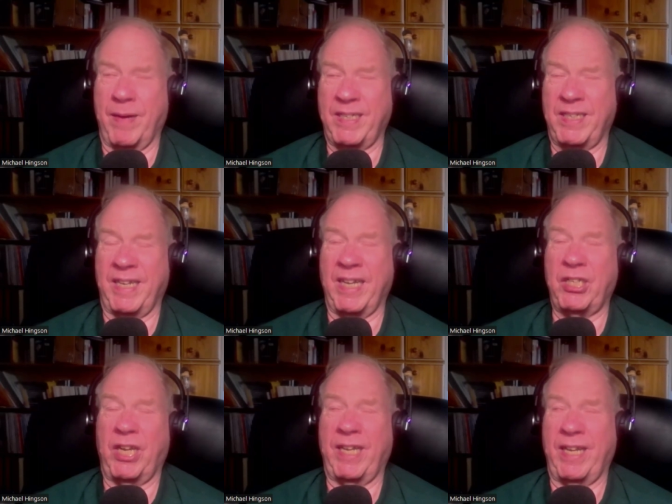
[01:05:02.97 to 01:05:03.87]
M I C
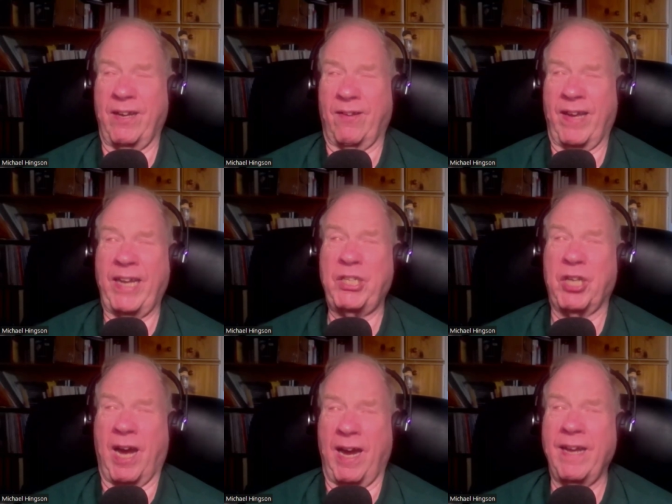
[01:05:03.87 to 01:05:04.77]
H A E L H
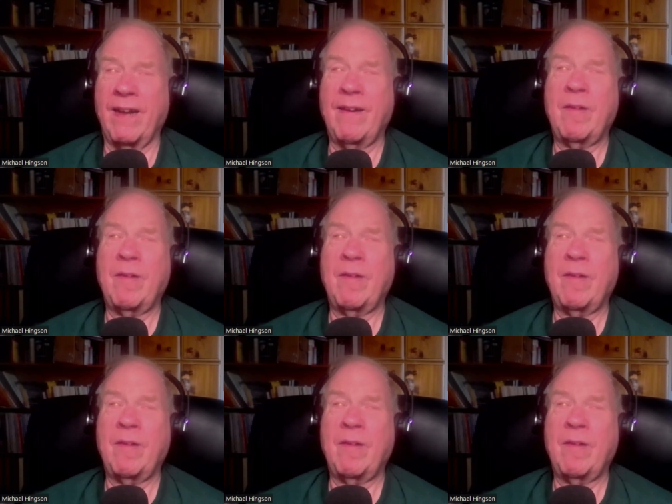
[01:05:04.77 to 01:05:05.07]
I,